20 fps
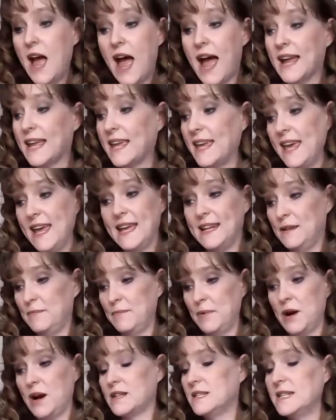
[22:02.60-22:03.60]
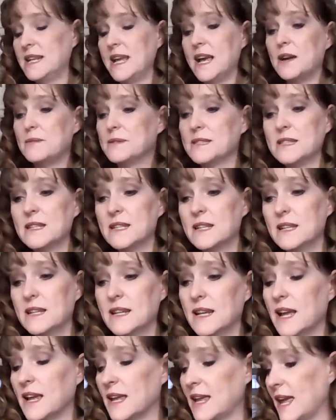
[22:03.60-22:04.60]
a candy bar. Today I was
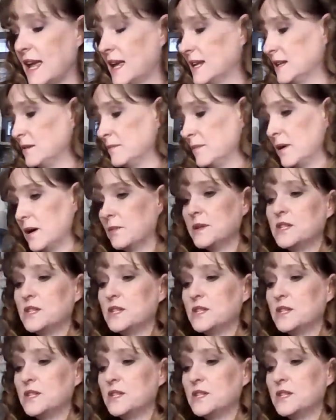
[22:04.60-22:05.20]
looking at a candy bar,